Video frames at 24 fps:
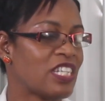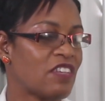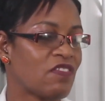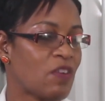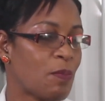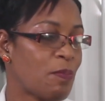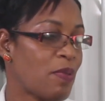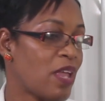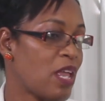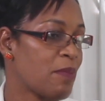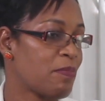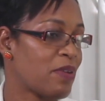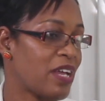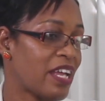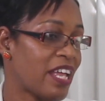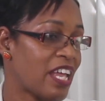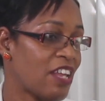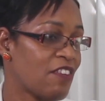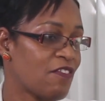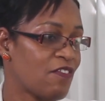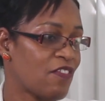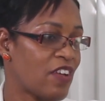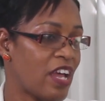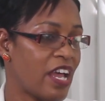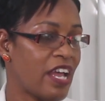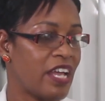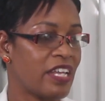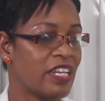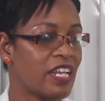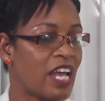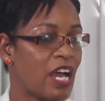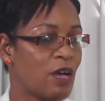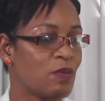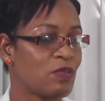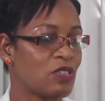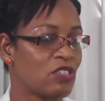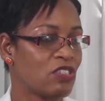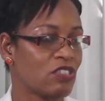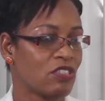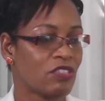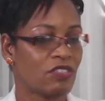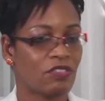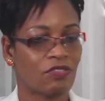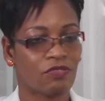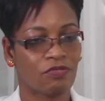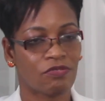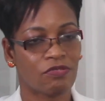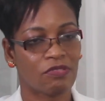whatever paper I can find, I would
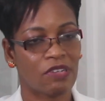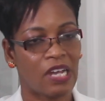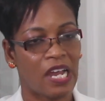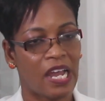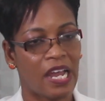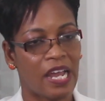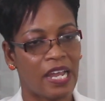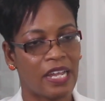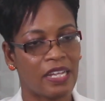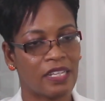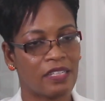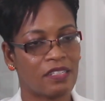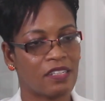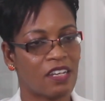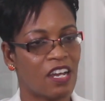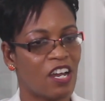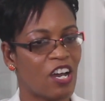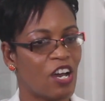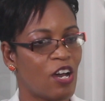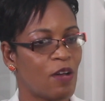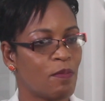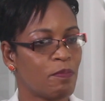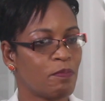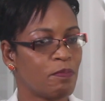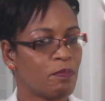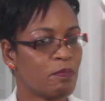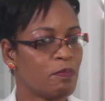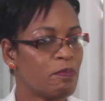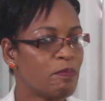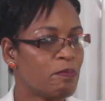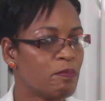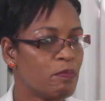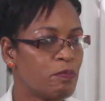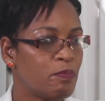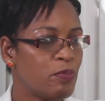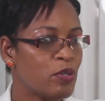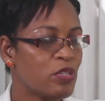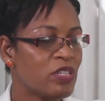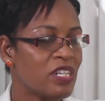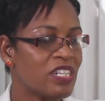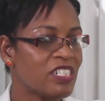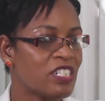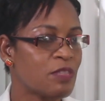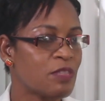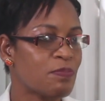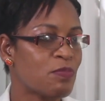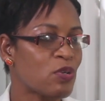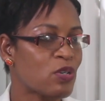just write,
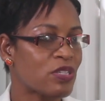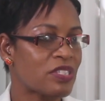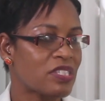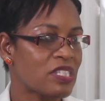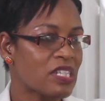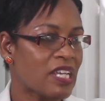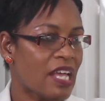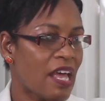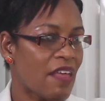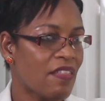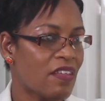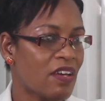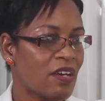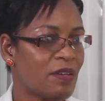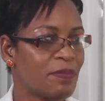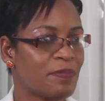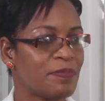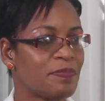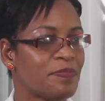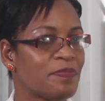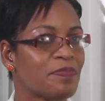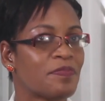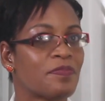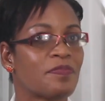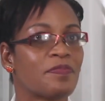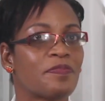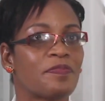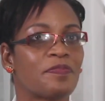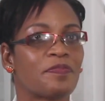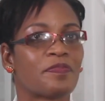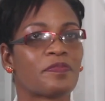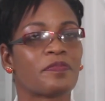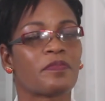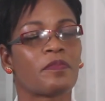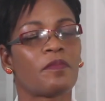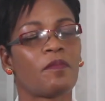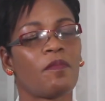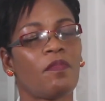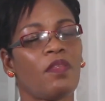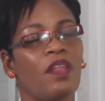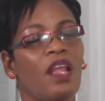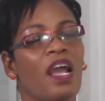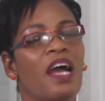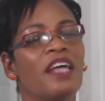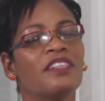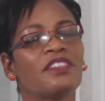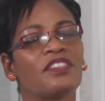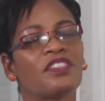put little books together.
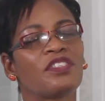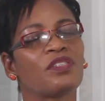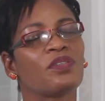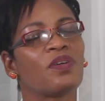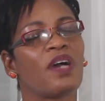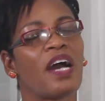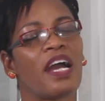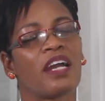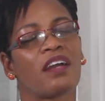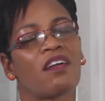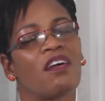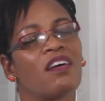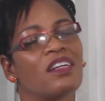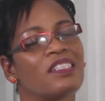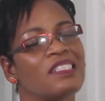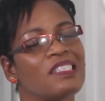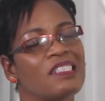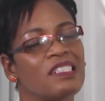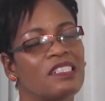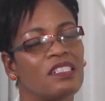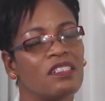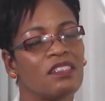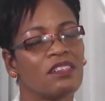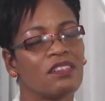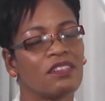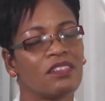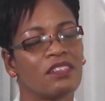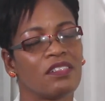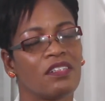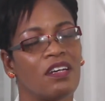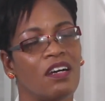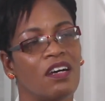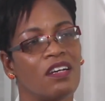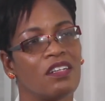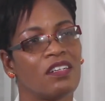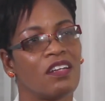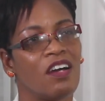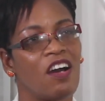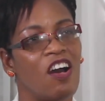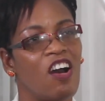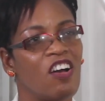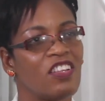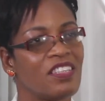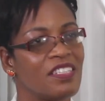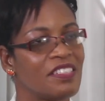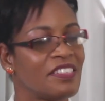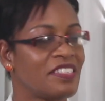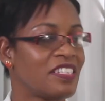And so I continued
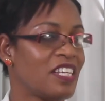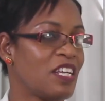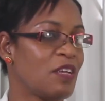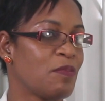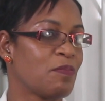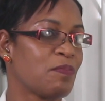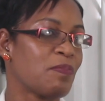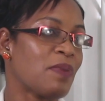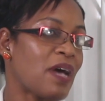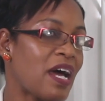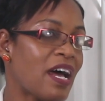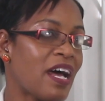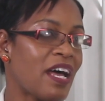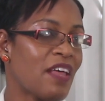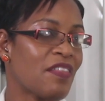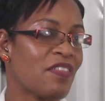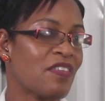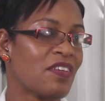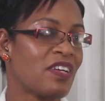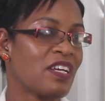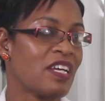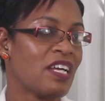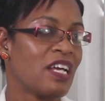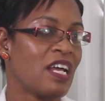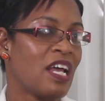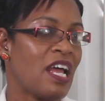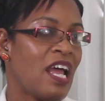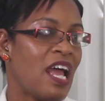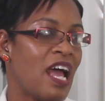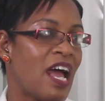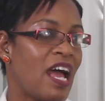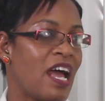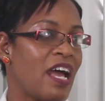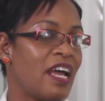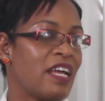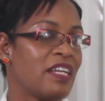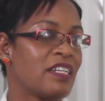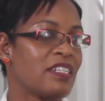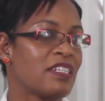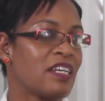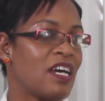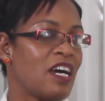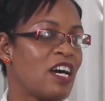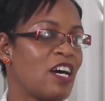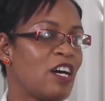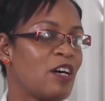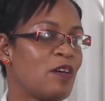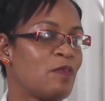on the same path.
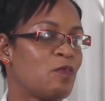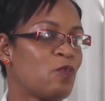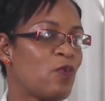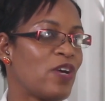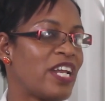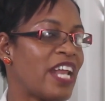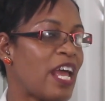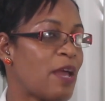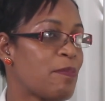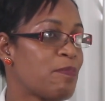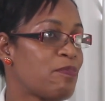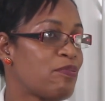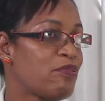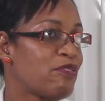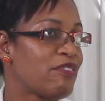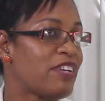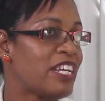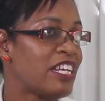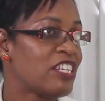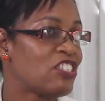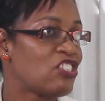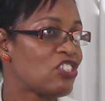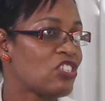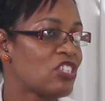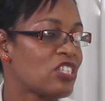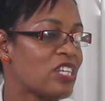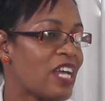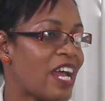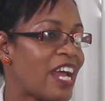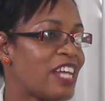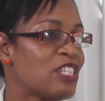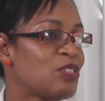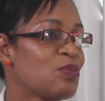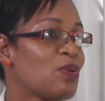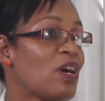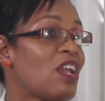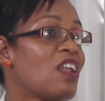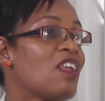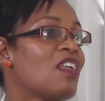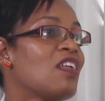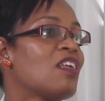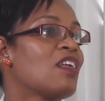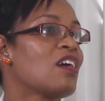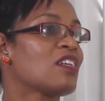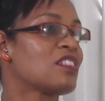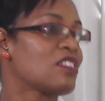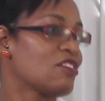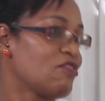And when I preach, I do a
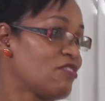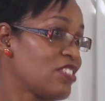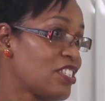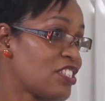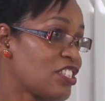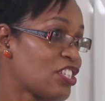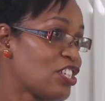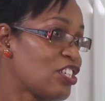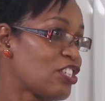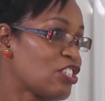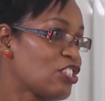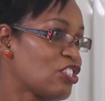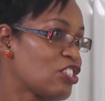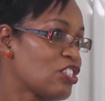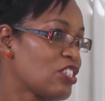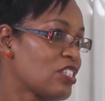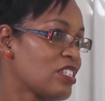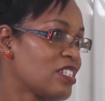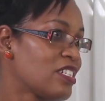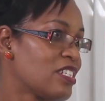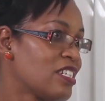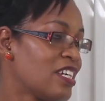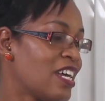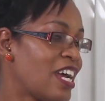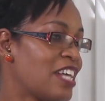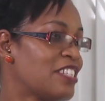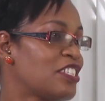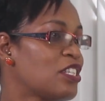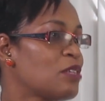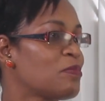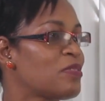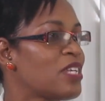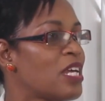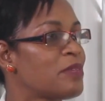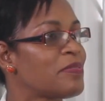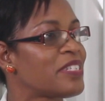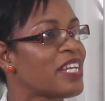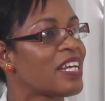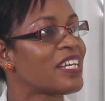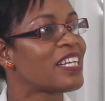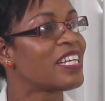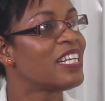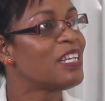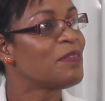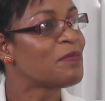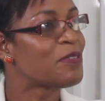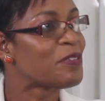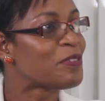lot of research. And sometimes
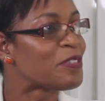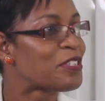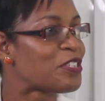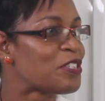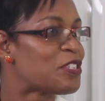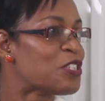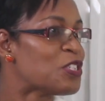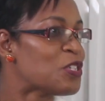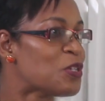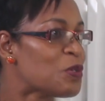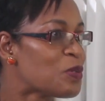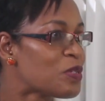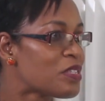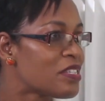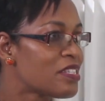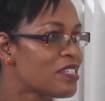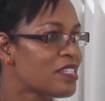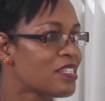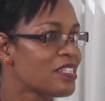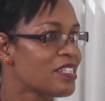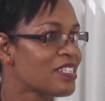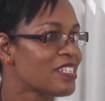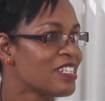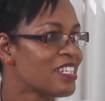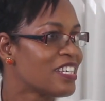I keep those notes.